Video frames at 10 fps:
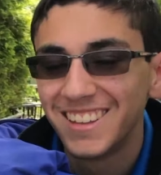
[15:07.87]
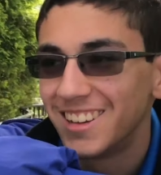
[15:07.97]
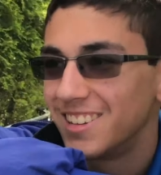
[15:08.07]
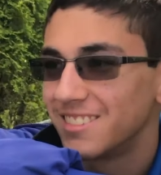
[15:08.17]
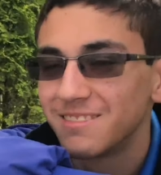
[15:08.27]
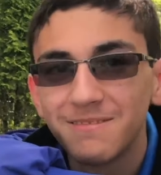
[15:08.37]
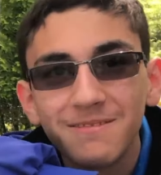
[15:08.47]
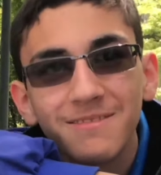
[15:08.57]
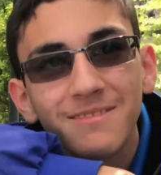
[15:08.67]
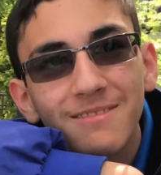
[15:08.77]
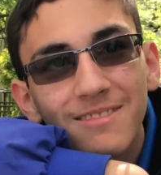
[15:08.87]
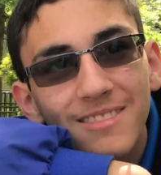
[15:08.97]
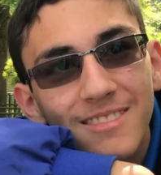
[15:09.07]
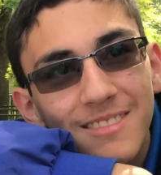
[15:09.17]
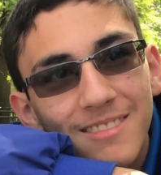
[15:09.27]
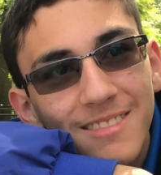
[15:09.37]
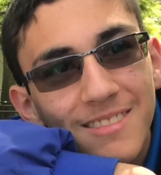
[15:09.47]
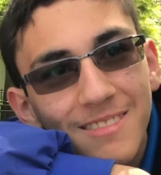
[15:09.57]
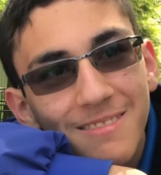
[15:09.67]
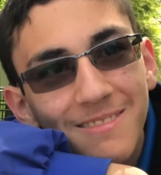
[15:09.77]
I remember they stuck me once on a height
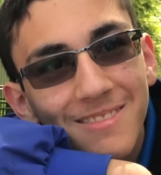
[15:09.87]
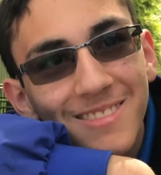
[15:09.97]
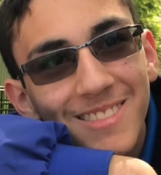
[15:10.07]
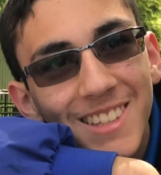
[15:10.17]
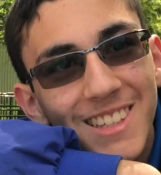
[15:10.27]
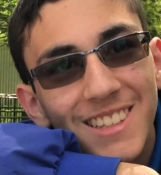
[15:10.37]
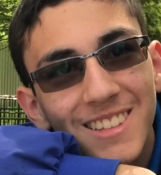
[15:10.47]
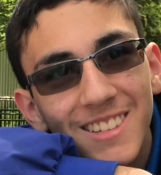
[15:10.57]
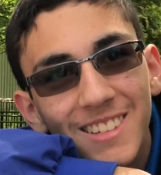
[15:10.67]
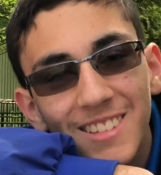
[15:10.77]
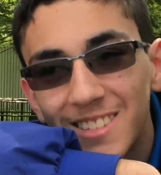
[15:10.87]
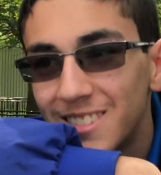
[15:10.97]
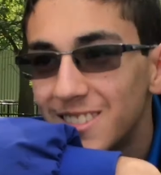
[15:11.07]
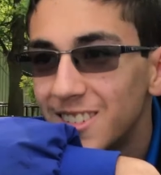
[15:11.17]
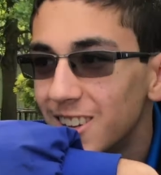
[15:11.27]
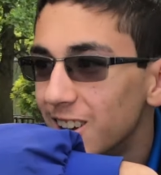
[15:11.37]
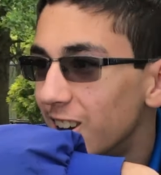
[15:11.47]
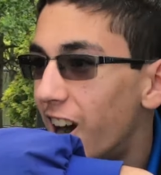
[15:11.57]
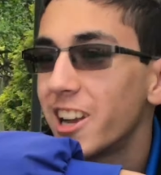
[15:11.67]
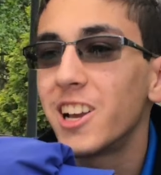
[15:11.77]
stick at Skull Mountain. I was bored out of my mind.
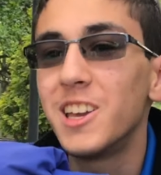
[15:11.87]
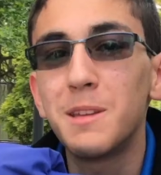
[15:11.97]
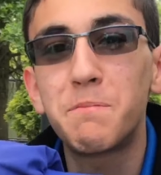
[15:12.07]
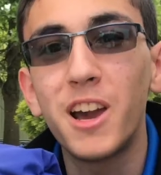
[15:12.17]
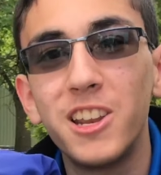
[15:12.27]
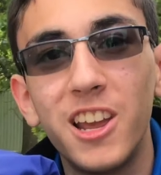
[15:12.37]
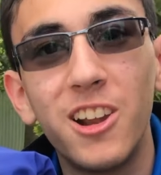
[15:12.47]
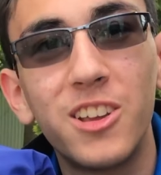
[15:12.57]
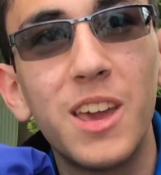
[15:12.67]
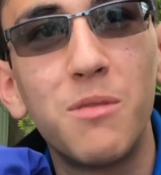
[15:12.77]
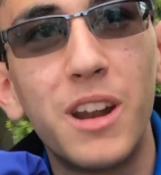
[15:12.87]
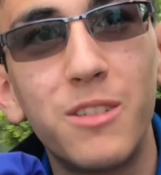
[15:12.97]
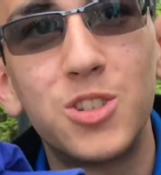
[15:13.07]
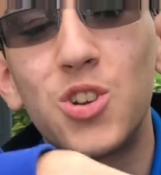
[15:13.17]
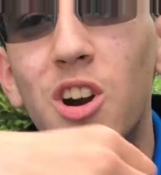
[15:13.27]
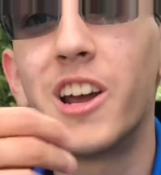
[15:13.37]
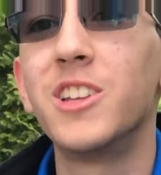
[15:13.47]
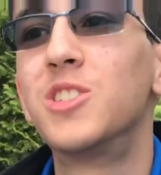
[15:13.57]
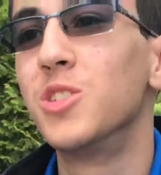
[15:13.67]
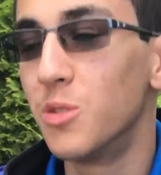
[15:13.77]
I got hit by an air gate when I was
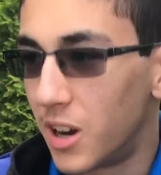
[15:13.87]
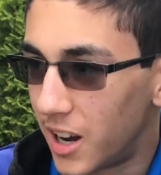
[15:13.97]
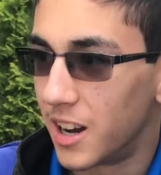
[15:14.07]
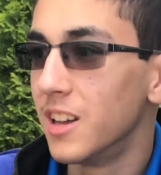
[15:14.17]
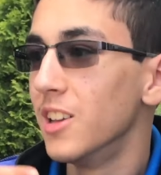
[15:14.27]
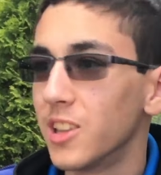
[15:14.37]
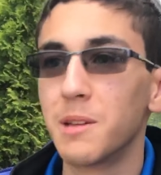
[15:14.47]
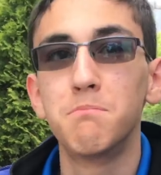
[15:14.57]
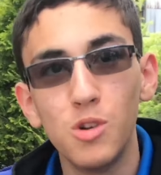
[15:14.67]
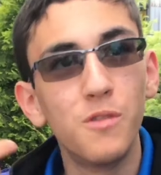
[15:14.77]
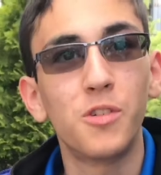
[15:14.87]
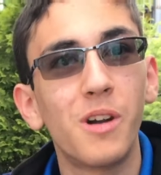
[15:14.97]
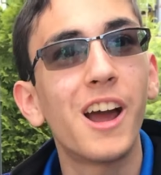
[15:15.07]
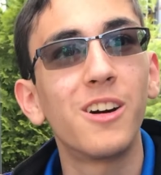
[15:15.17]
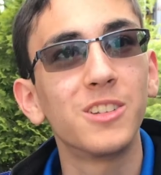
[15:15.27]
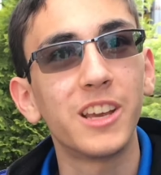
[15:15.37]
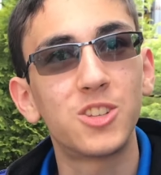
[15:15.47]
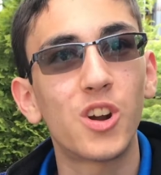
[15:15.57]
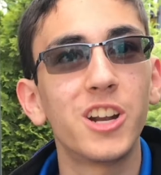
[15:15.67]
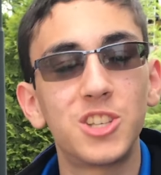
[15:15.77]
trying to uh, like move around,
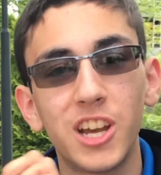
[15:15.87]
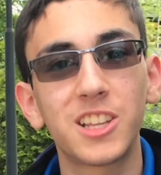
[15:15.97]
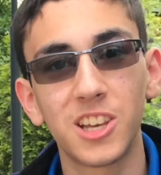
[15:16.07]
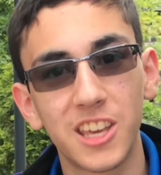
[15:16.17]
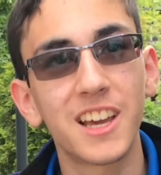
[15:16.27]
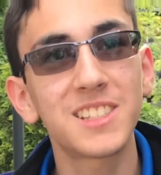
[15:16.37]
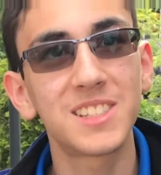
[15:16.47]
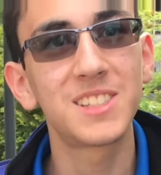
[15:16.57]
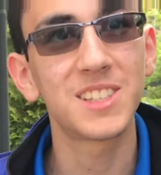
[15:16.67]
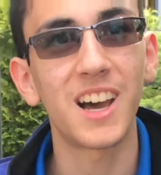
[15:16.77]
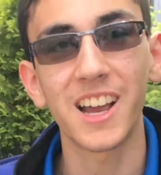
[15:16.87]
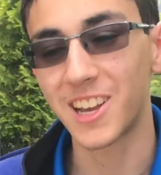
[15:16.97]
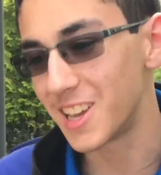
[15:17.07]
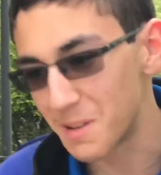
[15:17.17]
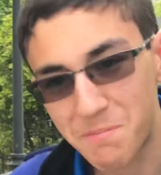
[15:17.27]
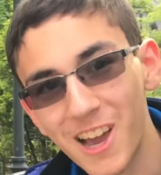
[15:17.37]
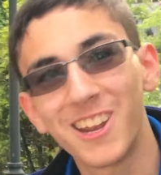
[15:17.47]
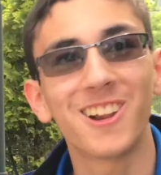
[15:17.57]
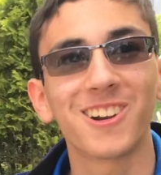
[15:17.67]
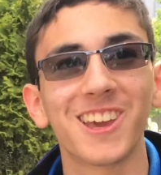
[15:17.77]
like trying to check the guests. I got hit by an air